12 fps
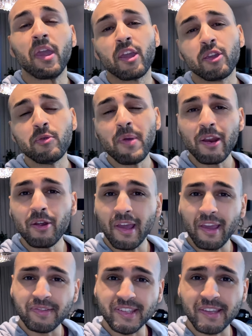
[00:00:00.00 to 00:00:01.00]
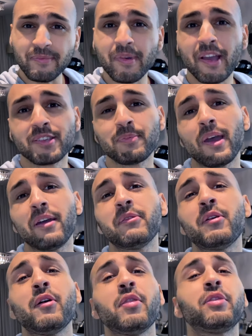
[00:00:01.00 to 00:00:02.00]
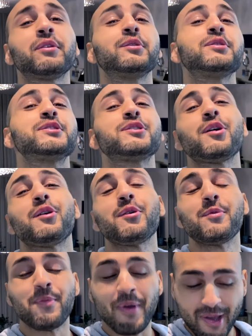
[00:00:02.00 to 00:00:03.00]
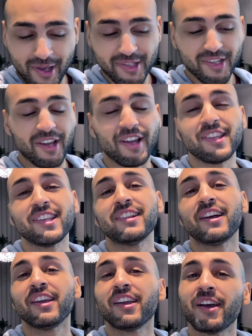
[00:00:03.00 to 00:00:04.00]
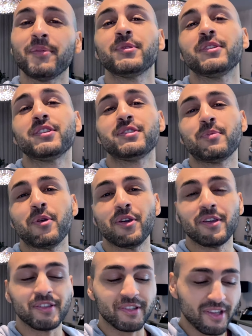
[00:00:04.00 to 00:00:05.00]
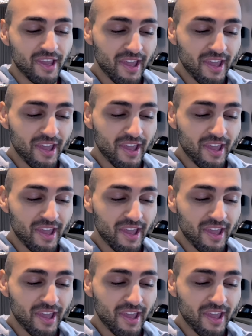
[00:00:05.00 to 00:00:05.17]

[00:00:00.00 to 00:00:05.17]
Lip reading: You may not have seen much, but I've gone through so much until I come to this point.